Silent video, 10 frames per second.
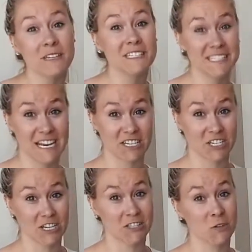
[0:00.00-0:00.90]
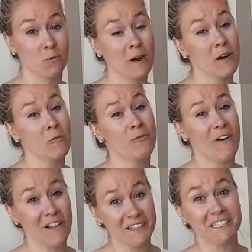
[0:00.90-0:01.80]
three stations where a
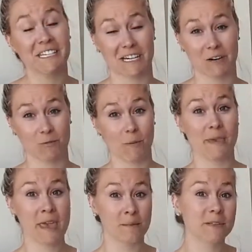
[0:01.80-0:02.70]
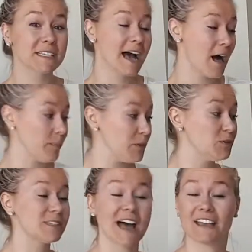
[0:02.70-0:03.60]
volunteer will be able to help
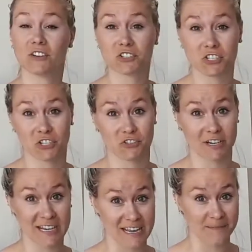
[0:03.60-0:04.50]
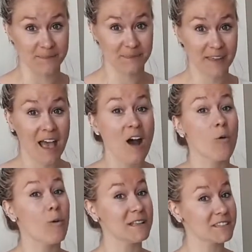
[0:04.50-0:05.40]
you sign your children in.
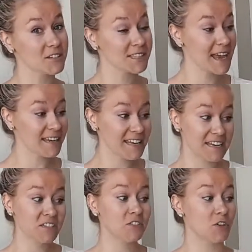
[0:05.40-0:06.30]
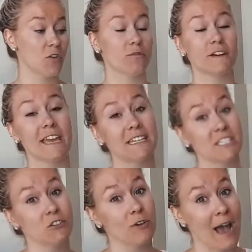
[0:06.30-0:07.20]
Once they're signed in, don't forget
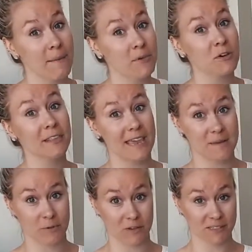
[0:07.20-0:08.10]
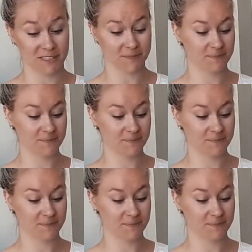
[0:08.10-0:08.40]
to grab your labels.